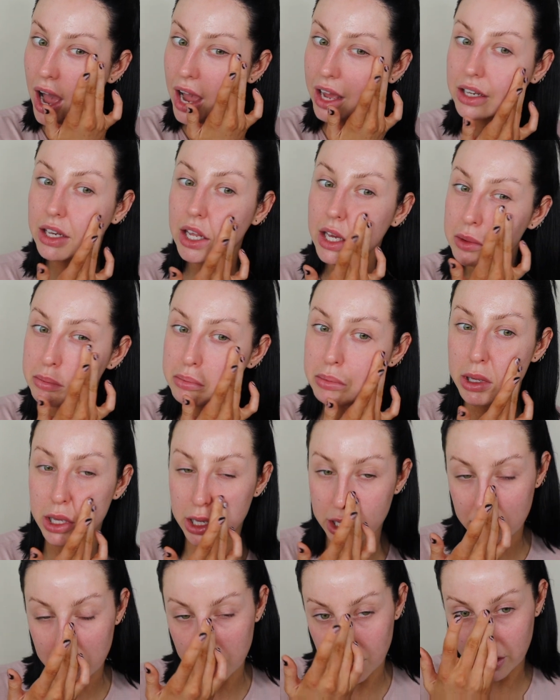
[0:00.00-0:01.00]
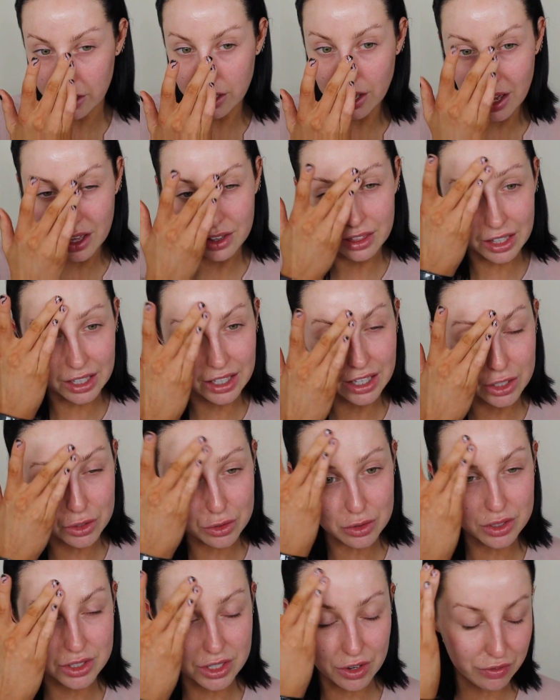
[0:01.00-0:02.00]
I like baking. I think I
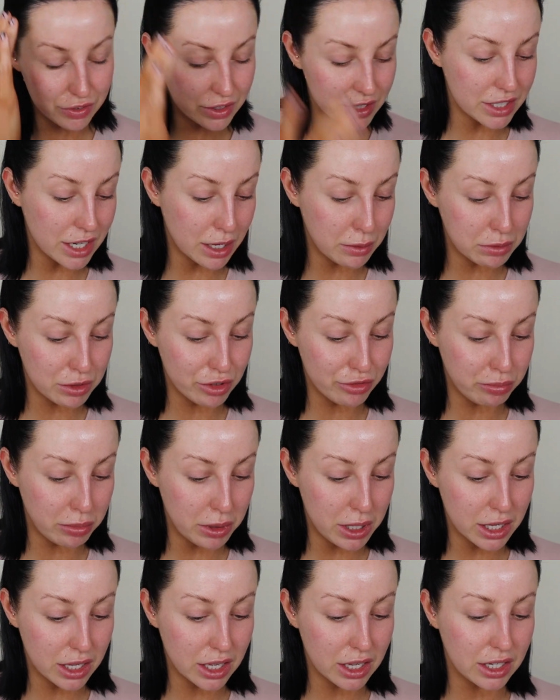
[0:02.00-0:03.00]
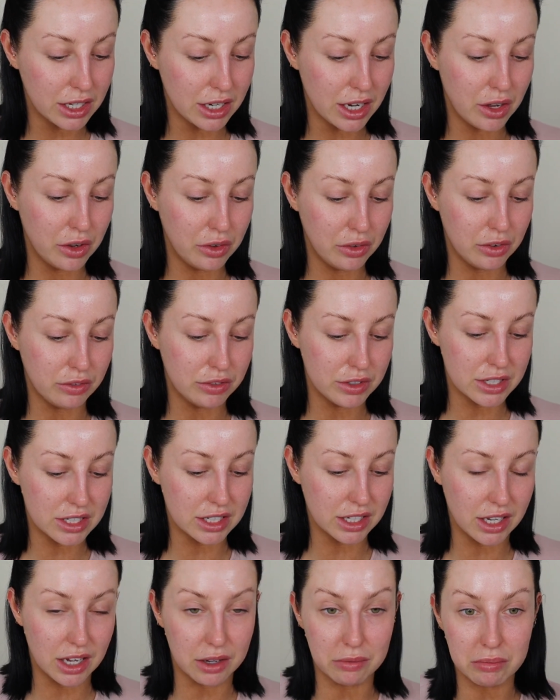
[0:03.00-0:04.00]
do different types of baking now.
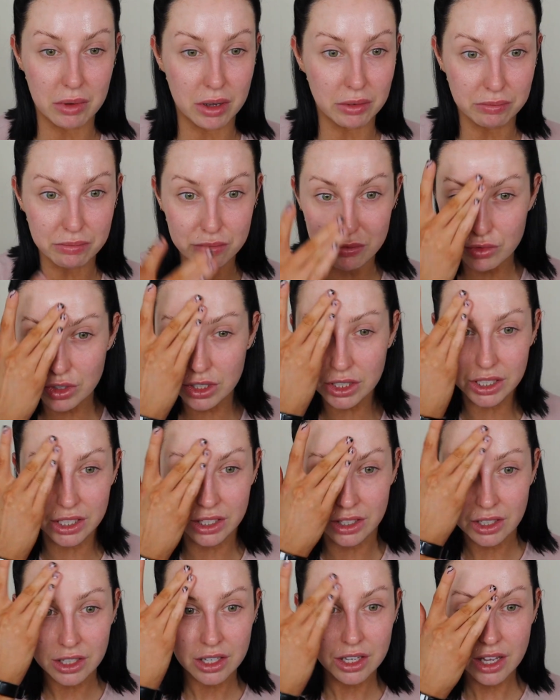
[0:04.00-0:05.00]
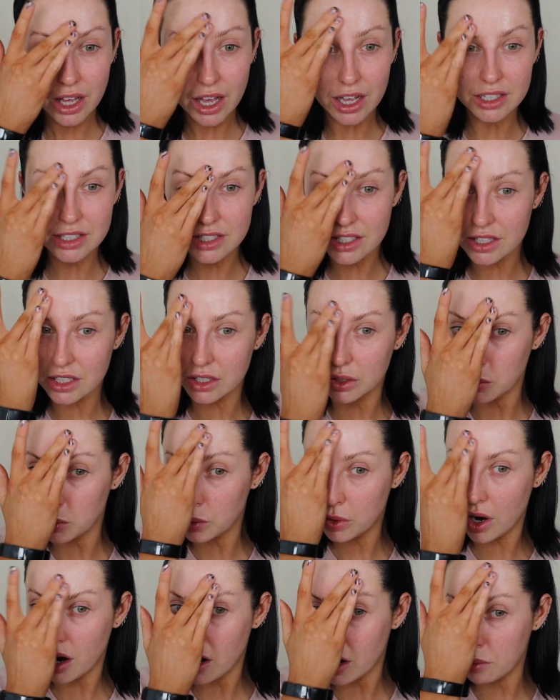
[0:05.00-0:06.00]
Obviously, I'm really into the
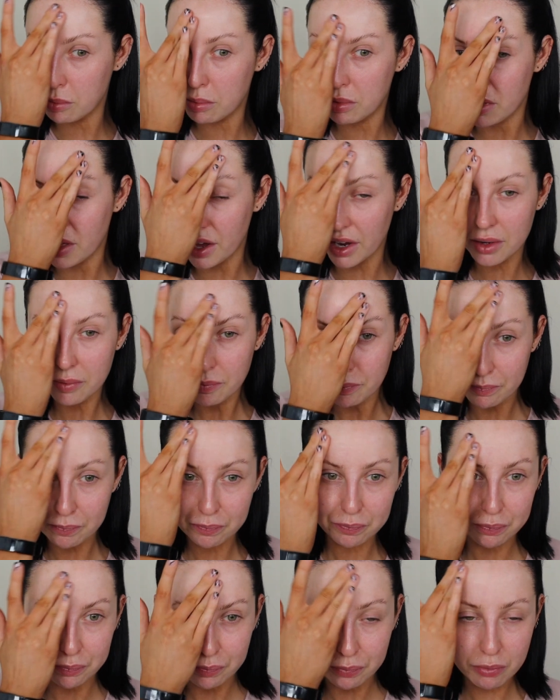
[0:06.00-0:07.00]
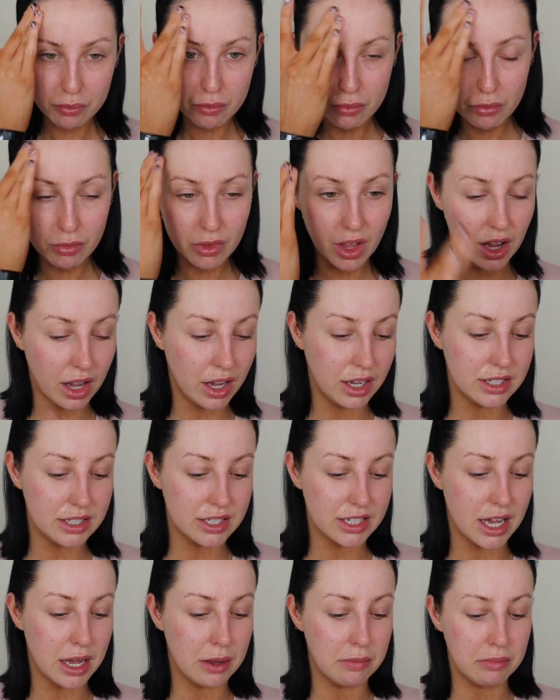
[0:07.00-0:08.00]
low carb thing,
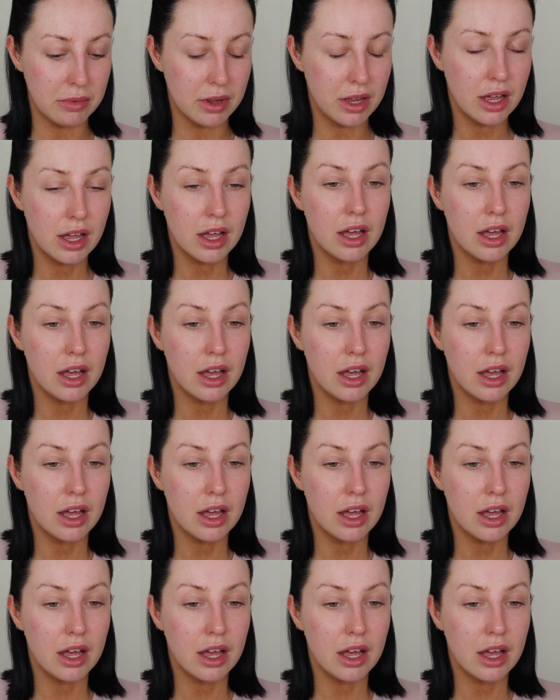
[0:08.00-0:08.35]
and